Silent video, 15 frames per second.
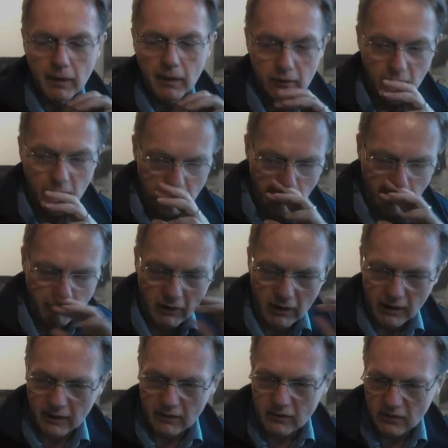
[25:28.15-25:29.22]
So it's going to be
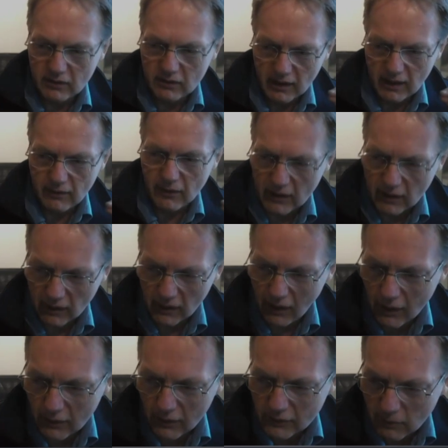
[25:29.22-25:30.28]
really interesting if it can
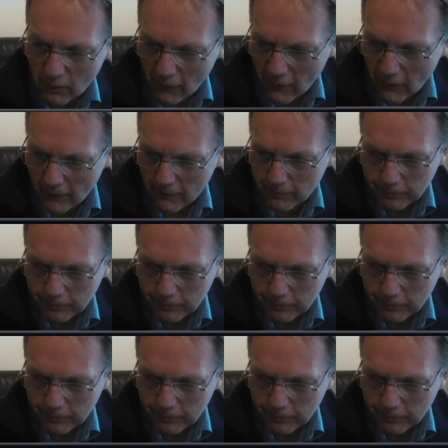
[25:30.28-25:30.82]
close above it.